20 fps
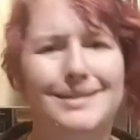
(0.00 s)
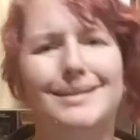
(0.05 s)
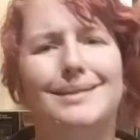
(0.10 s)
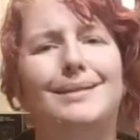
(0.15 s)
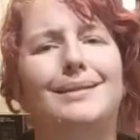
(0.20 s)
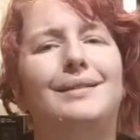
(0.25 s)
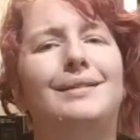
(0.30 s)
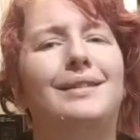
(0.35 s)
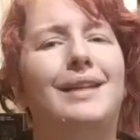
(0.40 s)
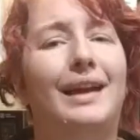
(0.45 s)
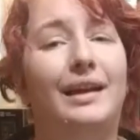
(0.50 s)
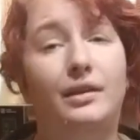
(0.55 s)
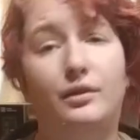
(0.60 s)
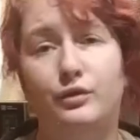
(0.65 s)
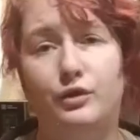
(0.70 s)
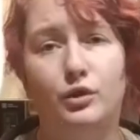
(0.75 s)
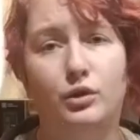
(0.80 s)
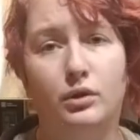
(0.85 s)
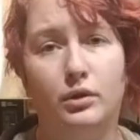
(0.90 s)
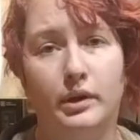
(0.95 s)

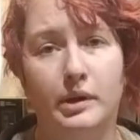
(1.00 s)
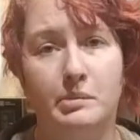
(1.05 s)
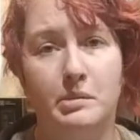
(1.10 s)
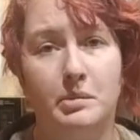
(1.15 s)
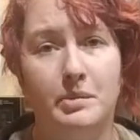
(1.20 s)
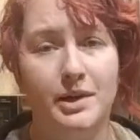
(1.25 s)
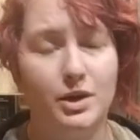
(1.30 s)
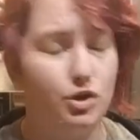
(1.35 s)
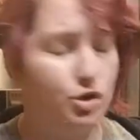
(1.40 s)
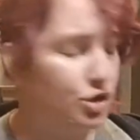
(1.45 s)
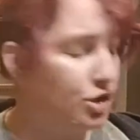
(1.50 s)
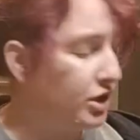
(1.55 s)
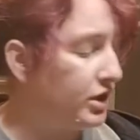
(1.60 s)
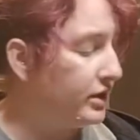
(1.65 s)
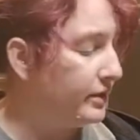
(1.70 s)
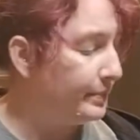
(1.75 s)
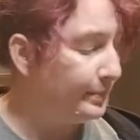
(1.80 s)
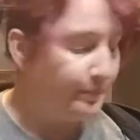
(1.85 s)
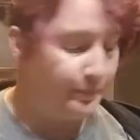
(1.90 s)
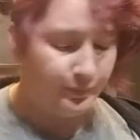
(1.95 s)
delightful, creamy
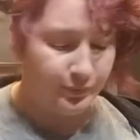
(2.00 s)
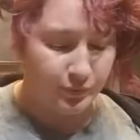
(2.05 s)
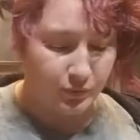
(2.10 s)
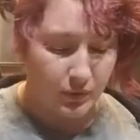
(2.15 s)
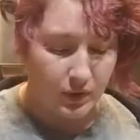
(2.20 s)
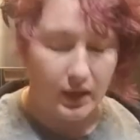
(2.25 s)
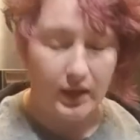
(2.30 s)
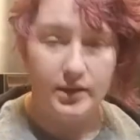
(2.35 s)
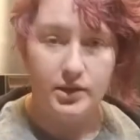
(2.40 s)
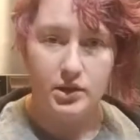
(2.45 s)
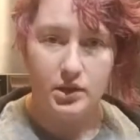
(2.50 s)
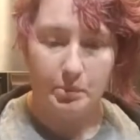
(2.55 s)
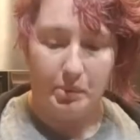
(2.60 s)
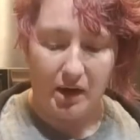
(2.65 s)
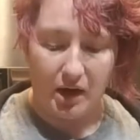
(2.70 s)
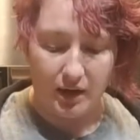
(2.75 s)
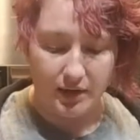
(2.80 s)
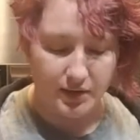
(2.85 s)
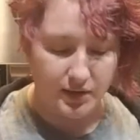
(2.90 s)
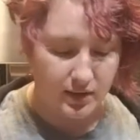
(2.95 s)
mixture into the
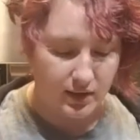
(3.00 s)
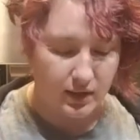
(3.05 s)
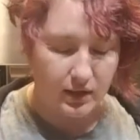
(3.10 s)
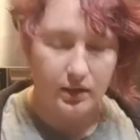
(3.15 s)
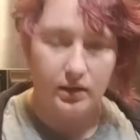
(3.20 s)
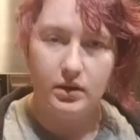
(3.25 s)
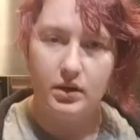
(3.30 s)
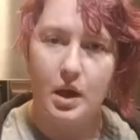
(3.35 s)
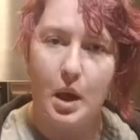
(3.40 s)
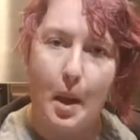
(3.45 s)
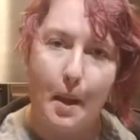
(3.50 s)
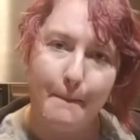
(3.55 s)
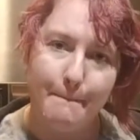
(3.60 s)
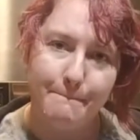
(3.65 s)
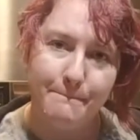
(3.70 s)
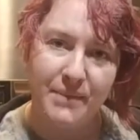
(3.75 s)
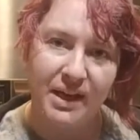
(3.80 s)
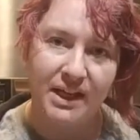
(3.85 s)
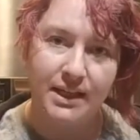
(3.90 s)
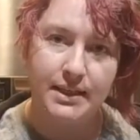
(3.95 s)
pasta,
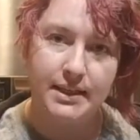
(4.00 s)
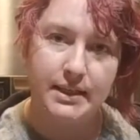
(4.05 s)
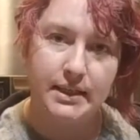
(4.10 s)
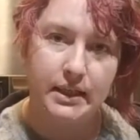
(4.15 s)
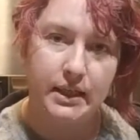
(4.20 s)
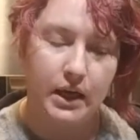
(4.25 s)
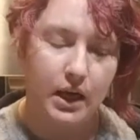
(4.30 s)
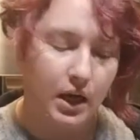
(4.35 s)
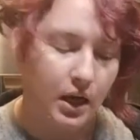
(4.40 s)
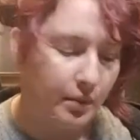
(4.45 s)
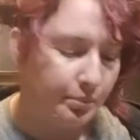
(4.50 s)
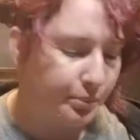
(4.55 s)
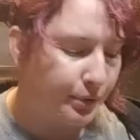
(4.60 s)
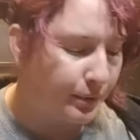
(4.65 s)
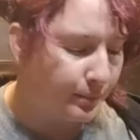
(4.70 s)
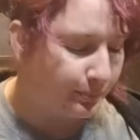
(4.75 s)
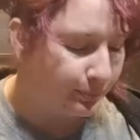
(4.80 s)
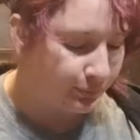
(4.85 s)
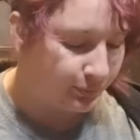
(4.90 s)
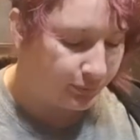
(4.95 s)
mixed it up,
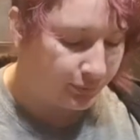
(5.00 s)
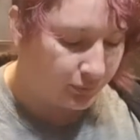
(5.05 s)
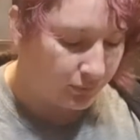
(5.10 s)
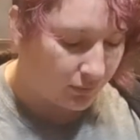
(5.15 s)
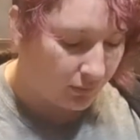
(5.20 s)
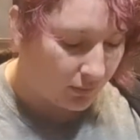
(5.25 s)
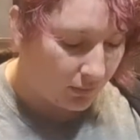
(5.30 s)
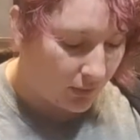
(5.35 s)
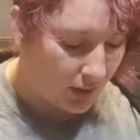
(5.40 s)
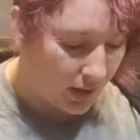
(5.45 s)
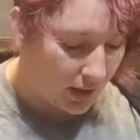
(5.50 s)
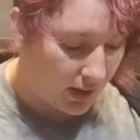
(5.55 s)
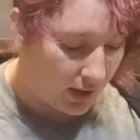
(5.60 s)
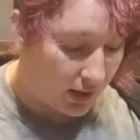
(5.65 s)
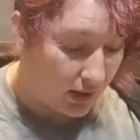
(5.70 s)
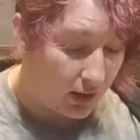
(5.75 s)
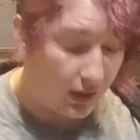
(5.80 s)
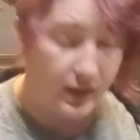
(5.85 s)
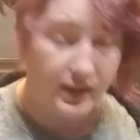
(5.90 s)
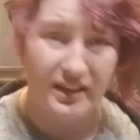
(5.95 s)

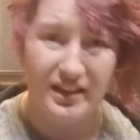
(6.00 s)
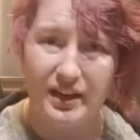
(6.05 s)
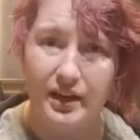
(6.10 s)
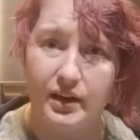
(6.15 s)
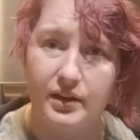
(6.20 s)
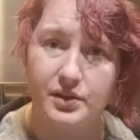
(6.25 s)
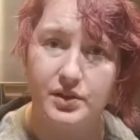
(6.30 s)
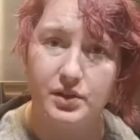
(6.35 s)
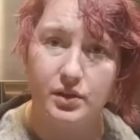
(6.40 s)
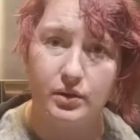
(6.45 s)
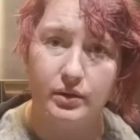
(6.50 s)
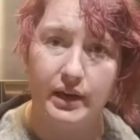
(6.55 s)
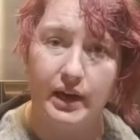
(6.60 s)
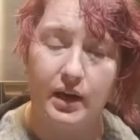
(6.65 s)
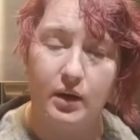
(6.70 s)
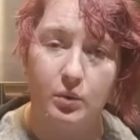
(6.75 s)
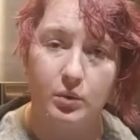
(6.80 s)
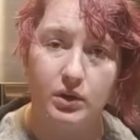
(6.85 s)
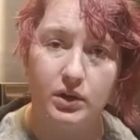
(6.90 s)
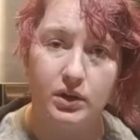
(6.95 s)
and yeah, so
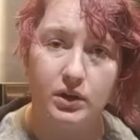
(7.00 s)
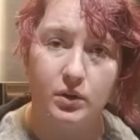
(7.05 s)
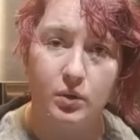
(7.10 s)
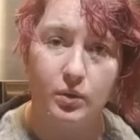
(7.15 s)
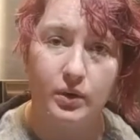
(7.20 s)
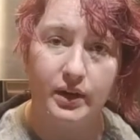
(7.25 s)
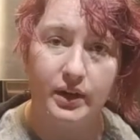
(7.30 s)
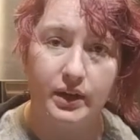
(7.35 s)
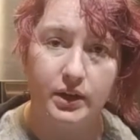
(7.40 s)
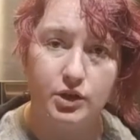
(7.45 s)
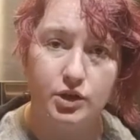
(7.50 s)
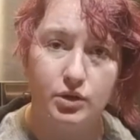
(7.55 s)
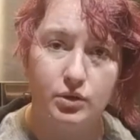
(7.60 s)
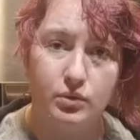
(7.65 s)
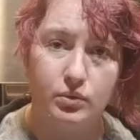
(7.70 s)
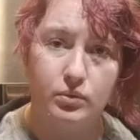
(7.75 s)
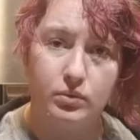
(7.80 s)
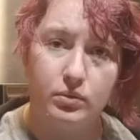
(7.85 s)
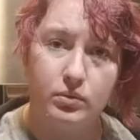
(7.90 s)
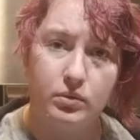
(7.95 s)
now we're going
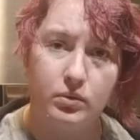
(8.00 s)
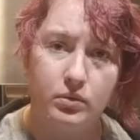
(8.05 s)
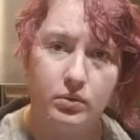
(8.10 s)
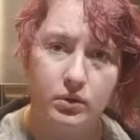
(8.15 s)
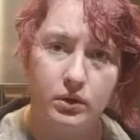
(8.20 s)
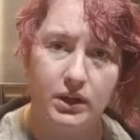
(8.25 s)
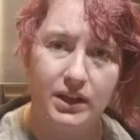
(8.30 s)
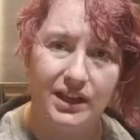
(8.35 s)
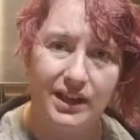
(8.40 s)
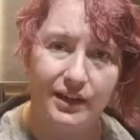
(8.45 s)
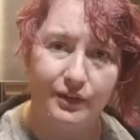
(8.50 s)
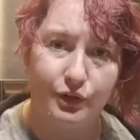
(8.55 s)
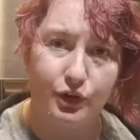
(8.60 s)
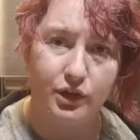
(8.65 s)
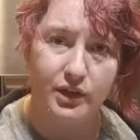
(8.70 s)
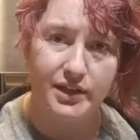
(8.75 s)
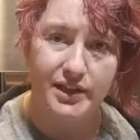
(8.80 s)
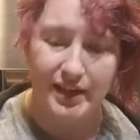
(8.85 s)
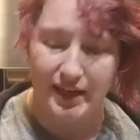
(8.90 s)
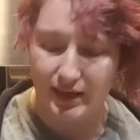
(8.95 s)
to give her
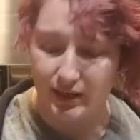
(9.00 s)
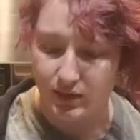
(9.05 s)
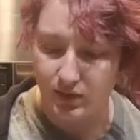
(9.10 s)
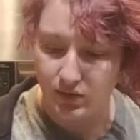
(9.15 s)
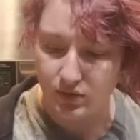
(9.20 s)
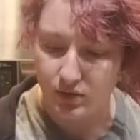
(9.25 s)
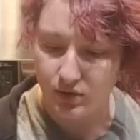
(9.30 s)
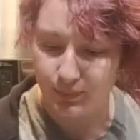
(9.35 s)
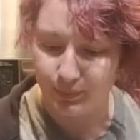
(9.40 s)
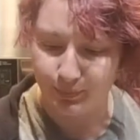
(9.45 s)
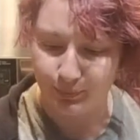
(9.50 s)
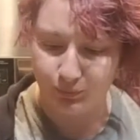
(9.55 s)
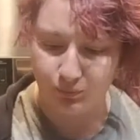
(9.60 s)
a taste.